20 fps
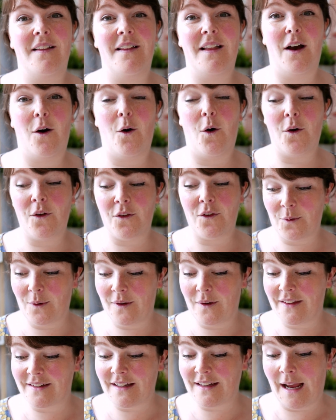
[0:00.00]
Also
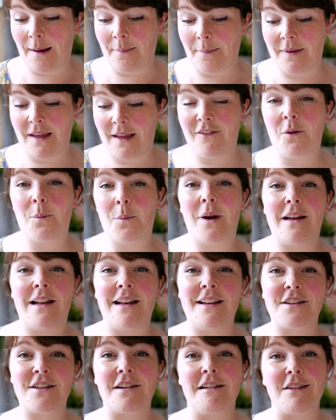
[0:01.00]
in the time, even when an
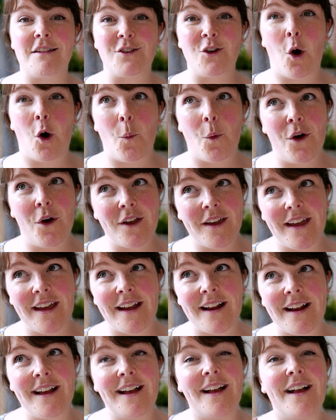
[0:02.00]
illustrator is not
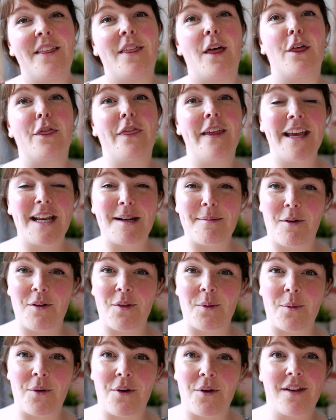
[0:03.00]
working, they're thinking about
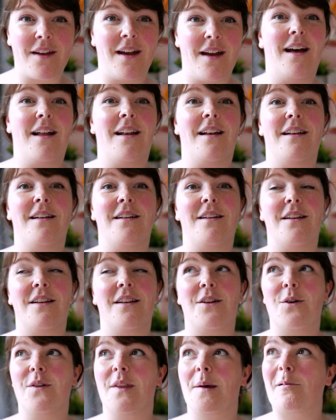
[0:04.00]
the work and
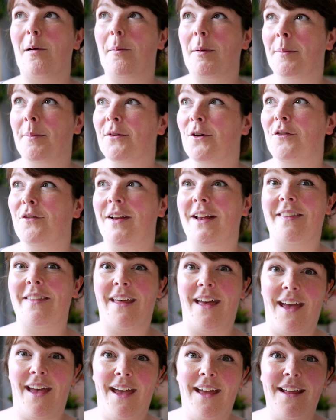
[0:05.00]
they're problem solving in their
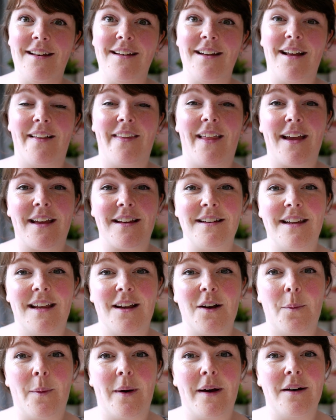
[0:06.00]
head, and that can
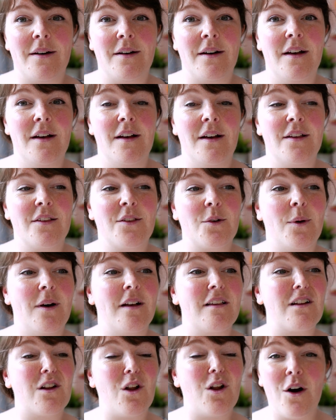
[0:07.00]
take a while. So
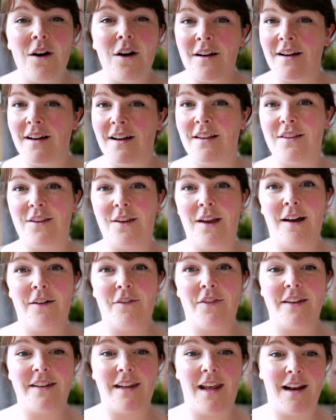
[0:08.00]
as long as you have
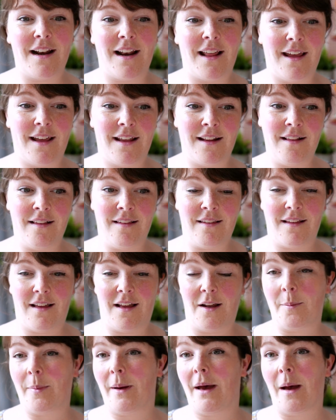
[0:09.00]
the deadlines
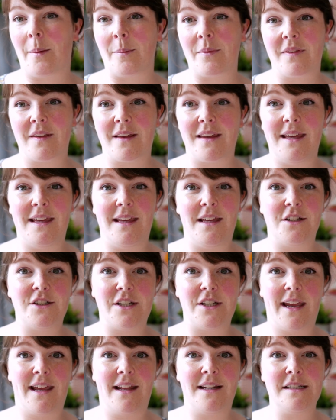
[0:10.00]
and perhaps the key
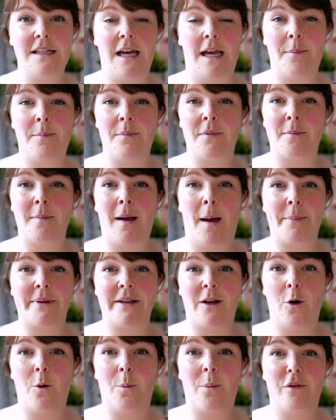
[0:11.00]
check-in times mapped
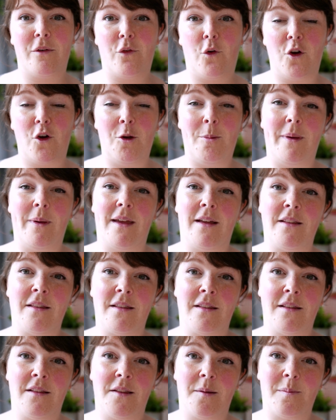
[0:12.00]
out before you
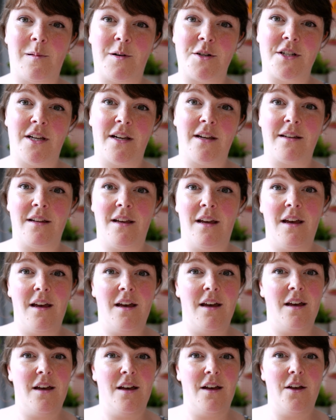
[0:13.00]
begin the project,
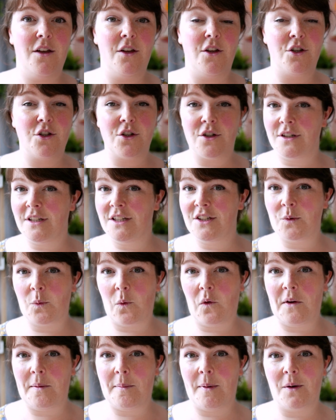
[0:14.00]
you shouldn't need to
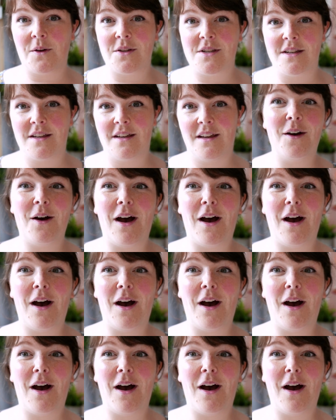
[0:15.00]
worry about it.